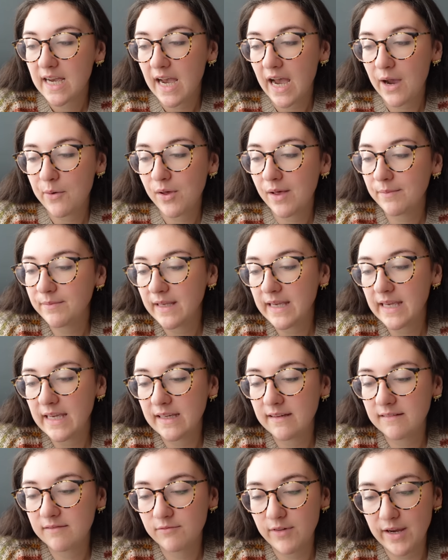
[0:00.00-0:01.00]
I will
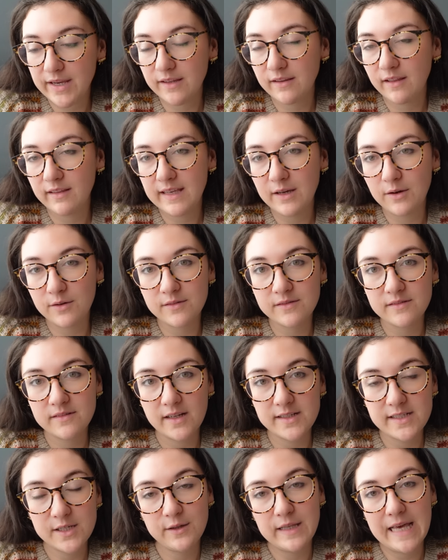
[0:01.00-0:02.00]
update regularly on
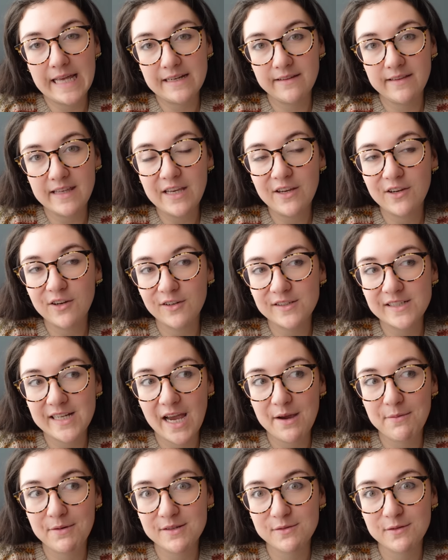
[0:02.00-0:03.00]
until the end of the year on
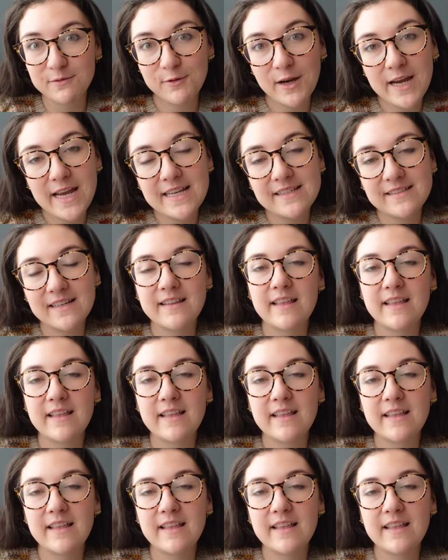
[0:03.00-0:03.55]
how much we've raised,